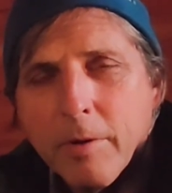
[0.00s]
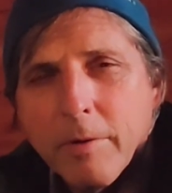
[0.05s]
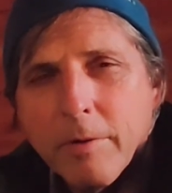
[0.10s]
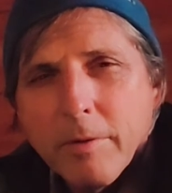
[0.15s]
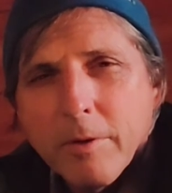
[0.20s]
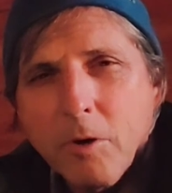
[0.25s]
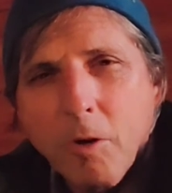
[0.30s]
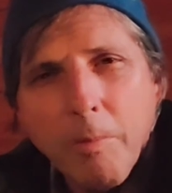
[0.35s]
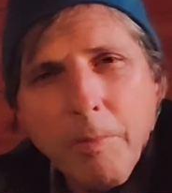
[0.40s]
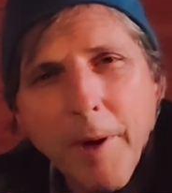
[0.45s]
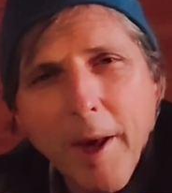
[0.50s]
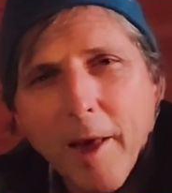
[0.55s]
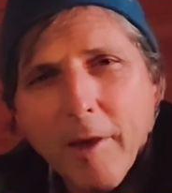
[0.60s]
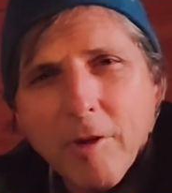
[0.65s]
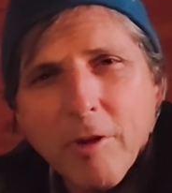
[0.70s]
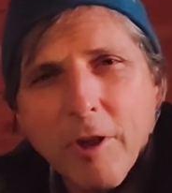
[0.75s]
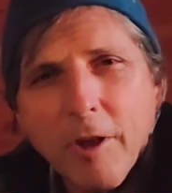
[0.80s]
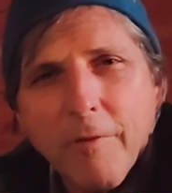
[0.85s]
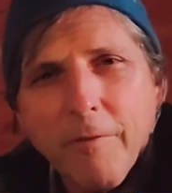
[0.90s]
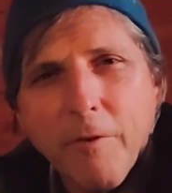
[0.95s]
Don't
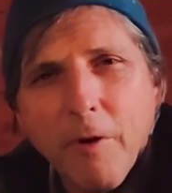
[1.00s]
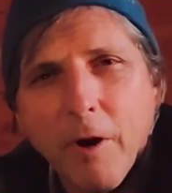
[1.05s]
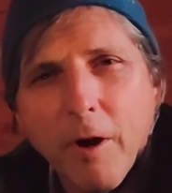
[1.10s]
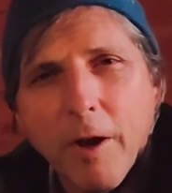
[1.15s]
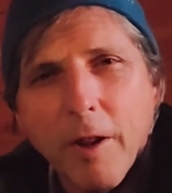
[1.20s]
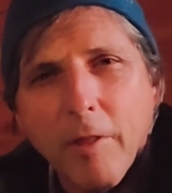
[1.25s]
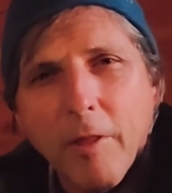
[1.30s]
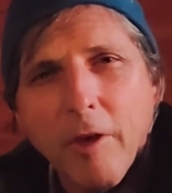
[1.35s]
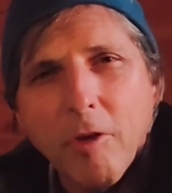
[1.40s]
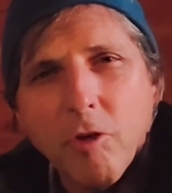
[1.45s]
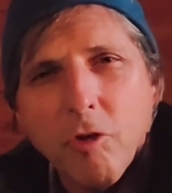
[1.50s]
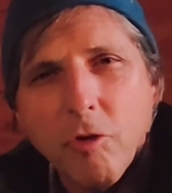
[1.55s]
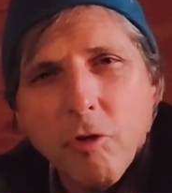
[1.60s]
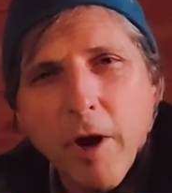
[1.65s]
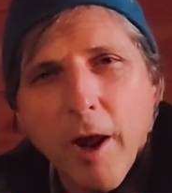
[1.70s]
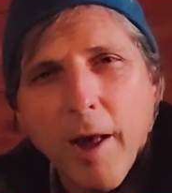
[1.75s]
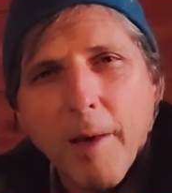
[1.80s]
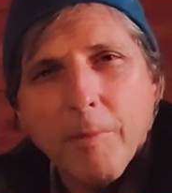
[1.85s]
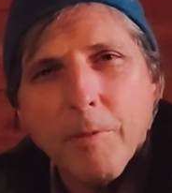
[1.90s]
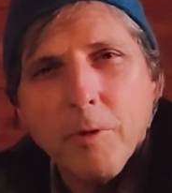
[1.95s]
pass stuff on unless
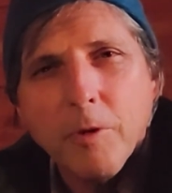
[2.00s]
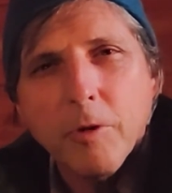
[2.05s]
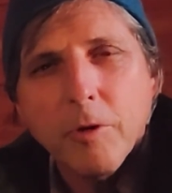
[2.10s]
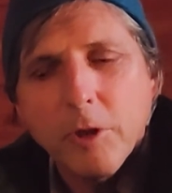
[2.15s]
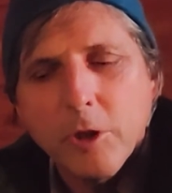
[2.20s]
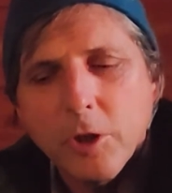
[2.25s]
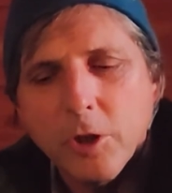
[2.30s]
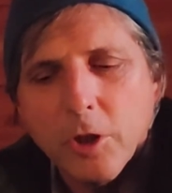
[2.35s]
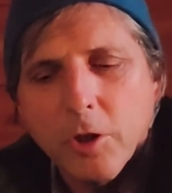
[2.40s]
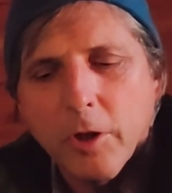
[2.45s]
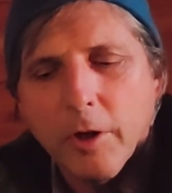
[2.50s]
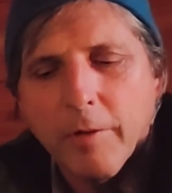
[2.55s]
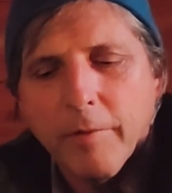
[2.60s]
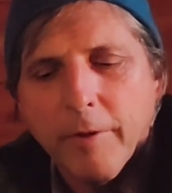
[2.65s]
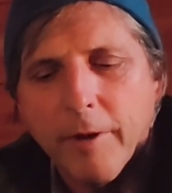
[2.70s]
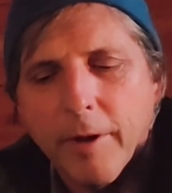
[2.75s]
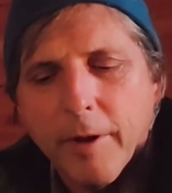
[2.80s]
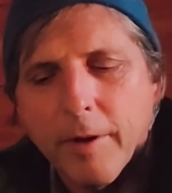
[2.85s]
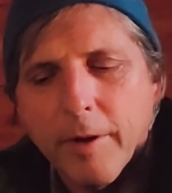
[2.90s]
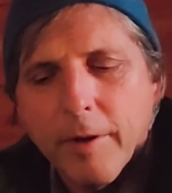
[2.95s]
you're absolutely sure of
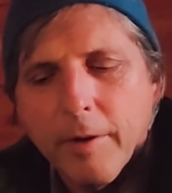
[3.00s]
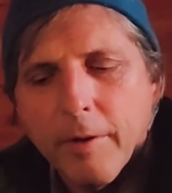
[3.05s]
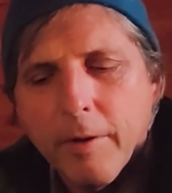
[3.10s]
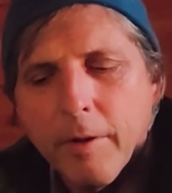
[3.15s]
it.